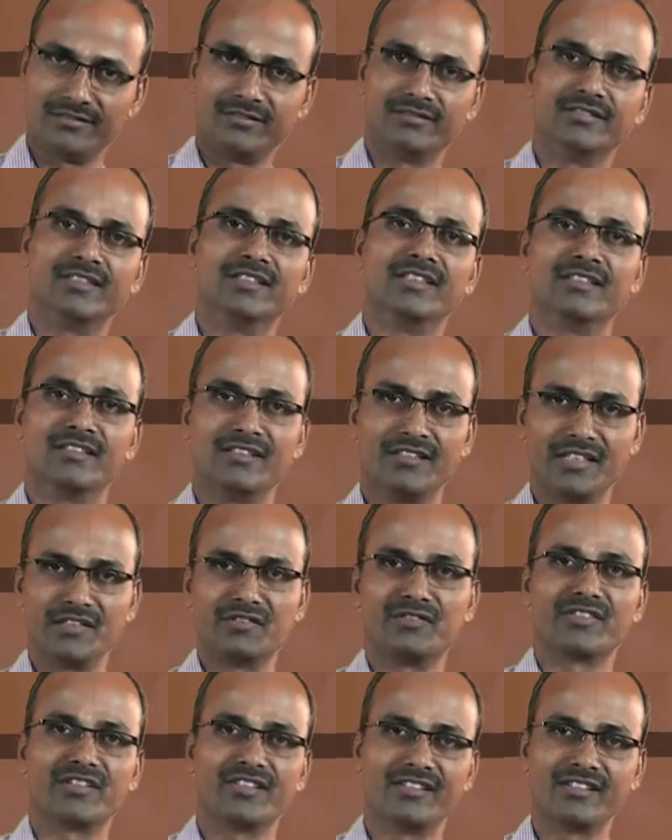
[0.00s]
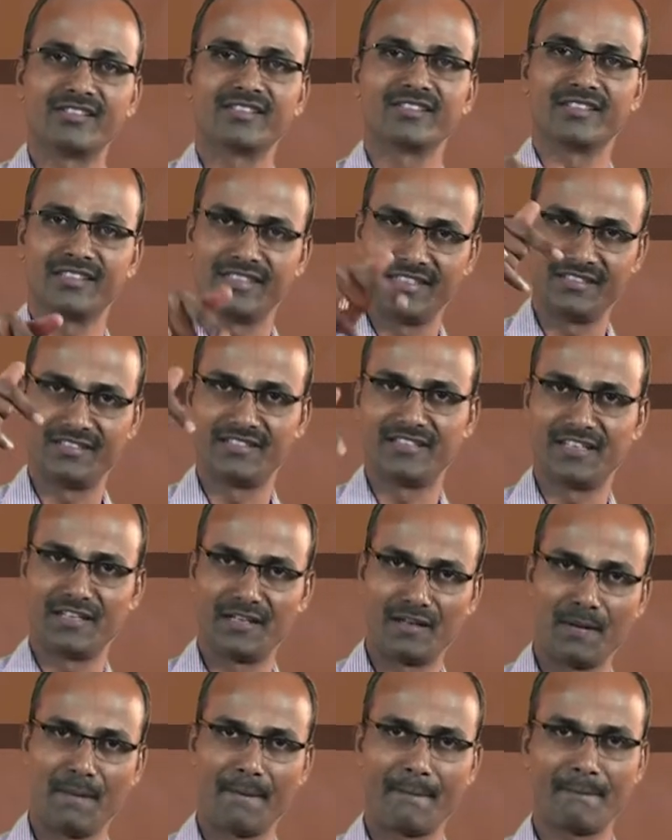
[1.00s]
the difference
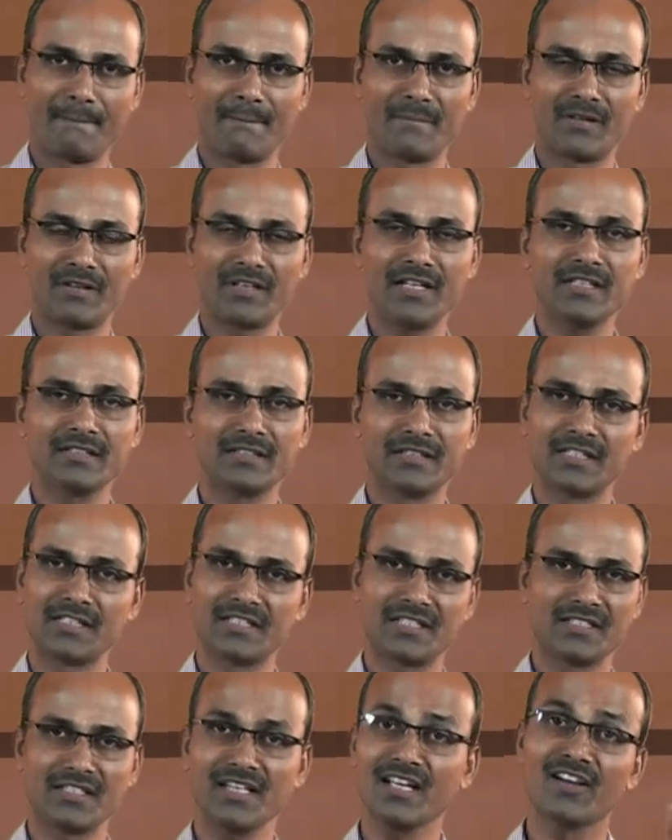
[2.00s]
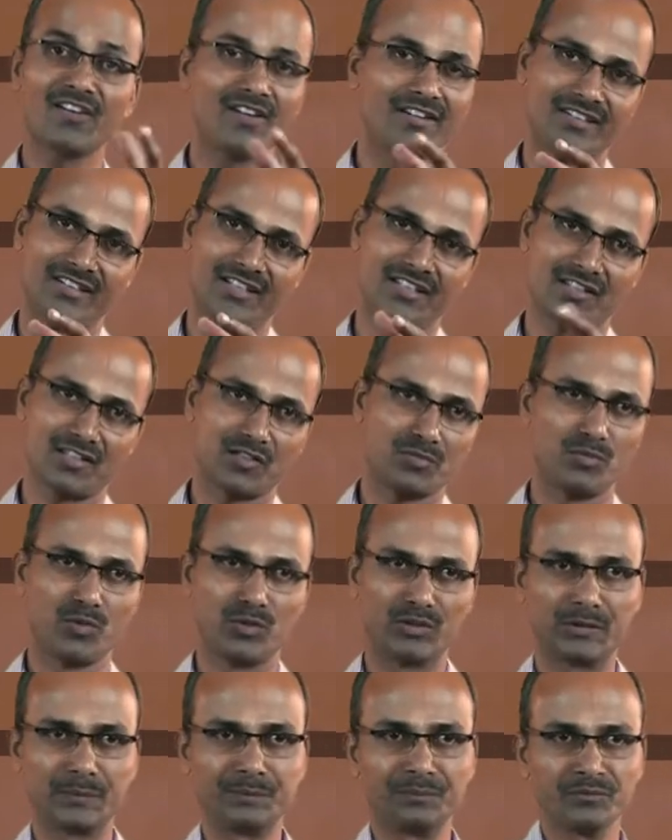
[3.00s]
easily. Okay, third stanza contrasts
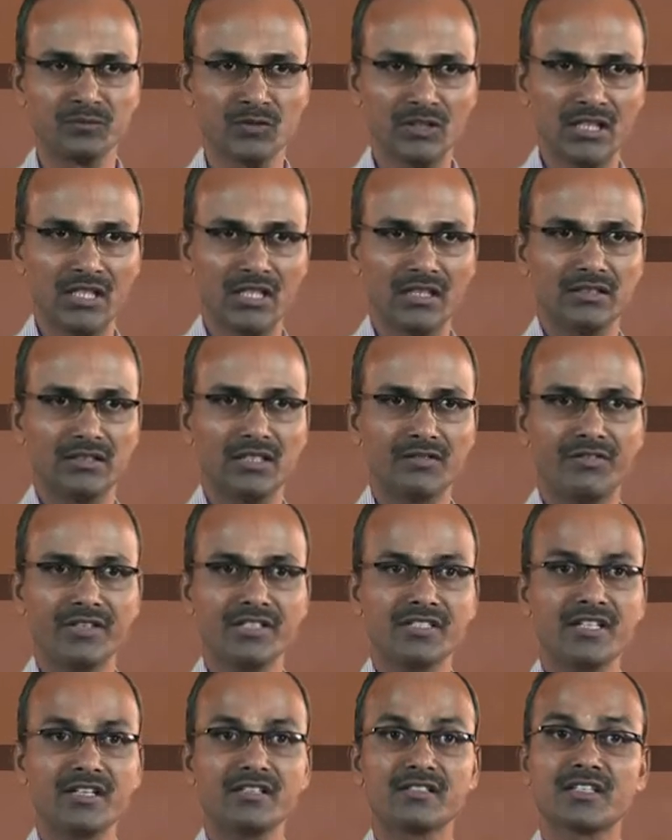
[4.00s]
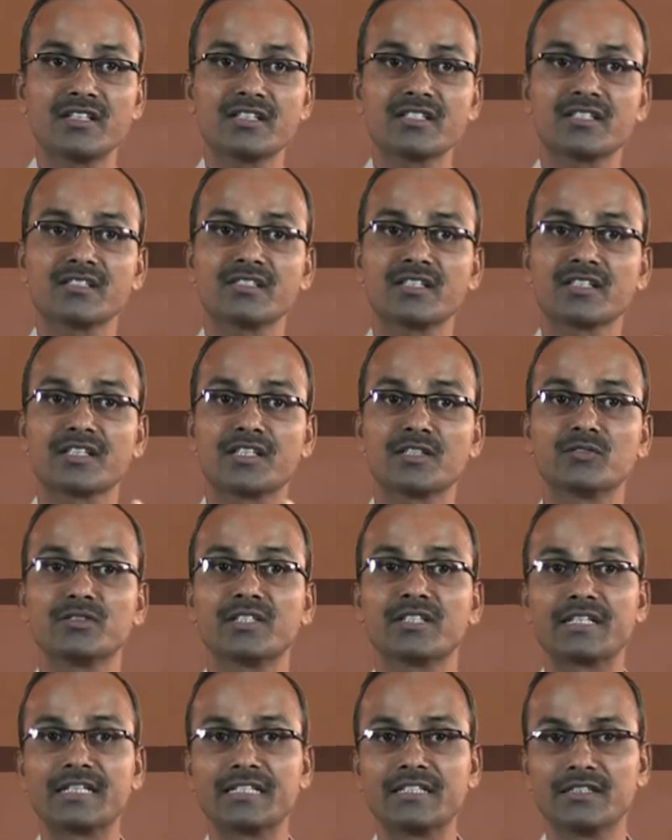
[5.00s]
both. The first and third stanza give
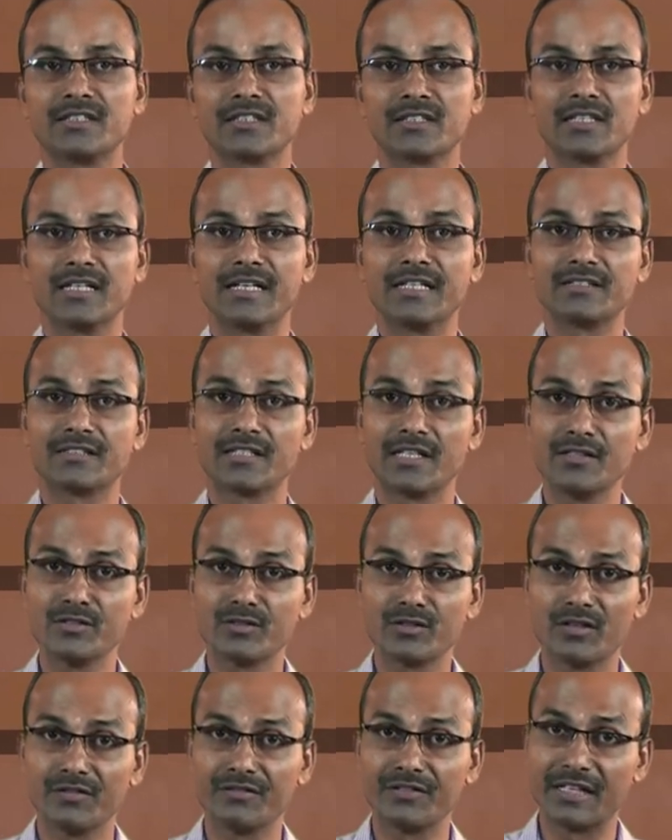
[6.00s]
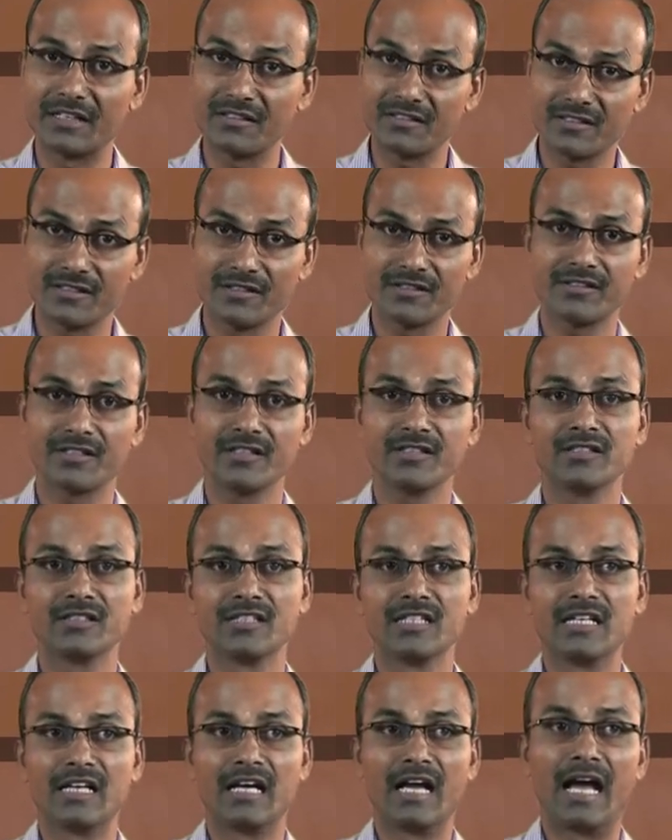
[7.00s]
the reader a sense of ecstasy
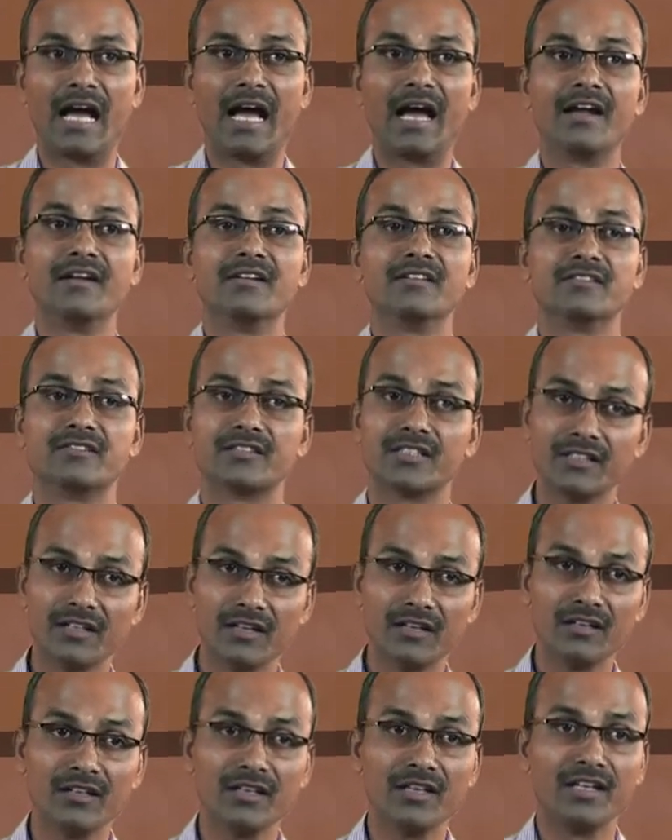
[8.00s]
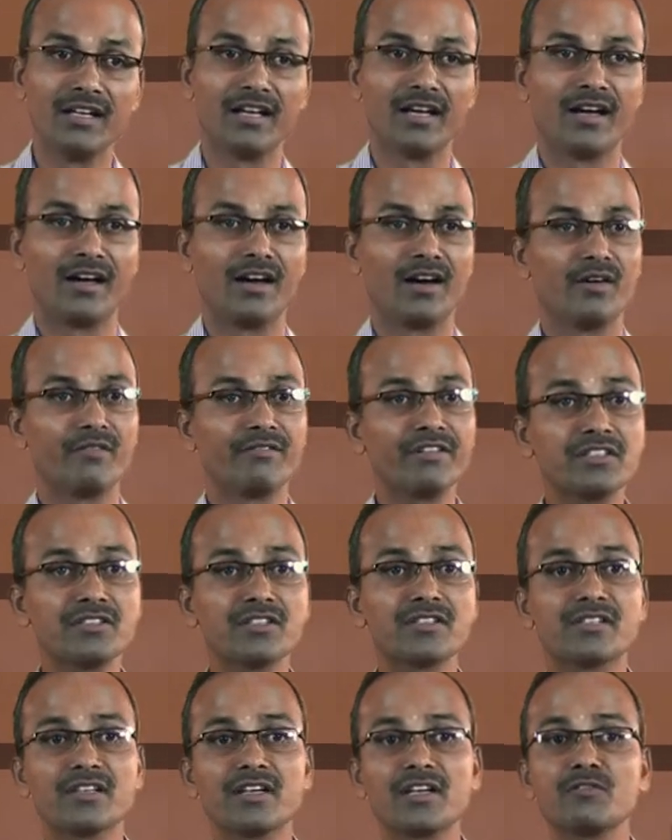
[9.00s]
and thrill, which
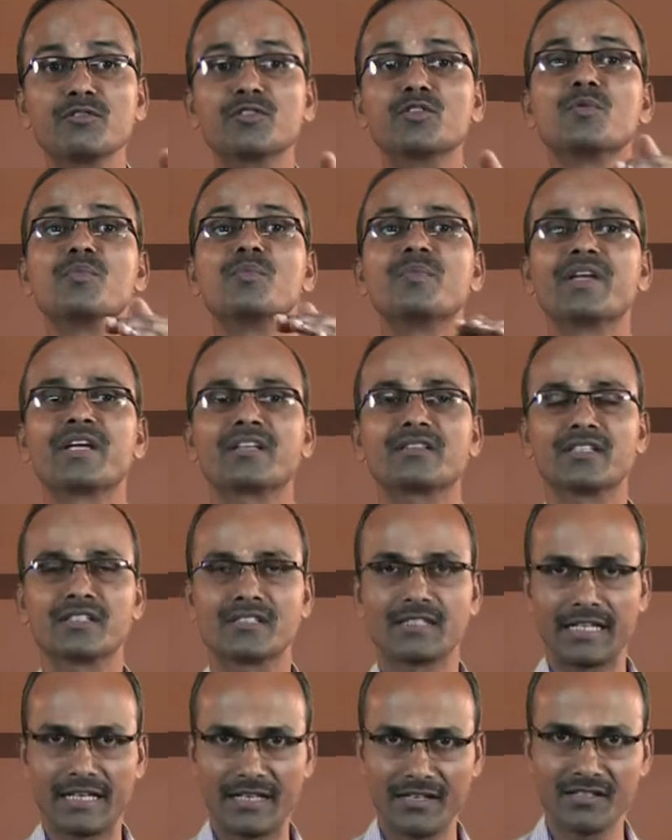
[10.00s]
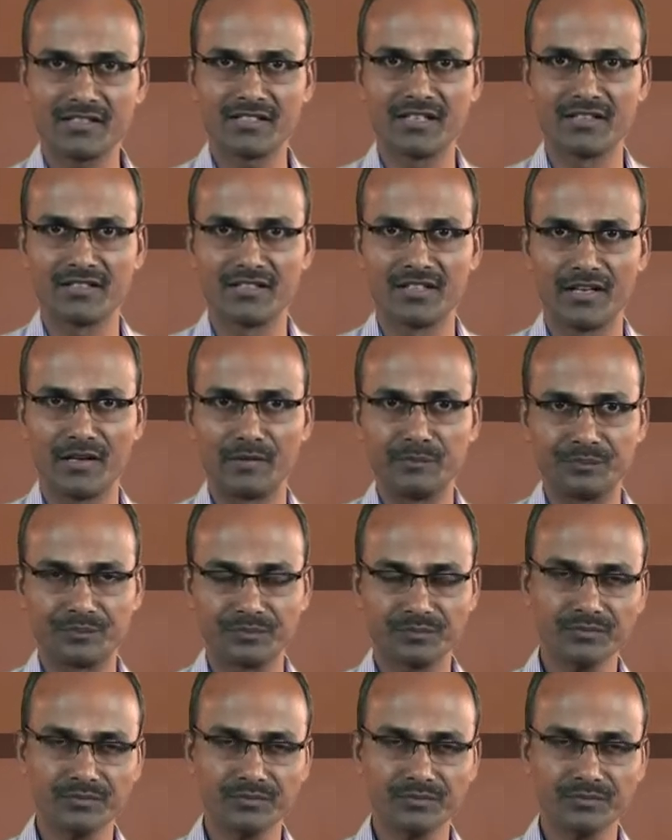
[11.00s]
serve to make the second stanza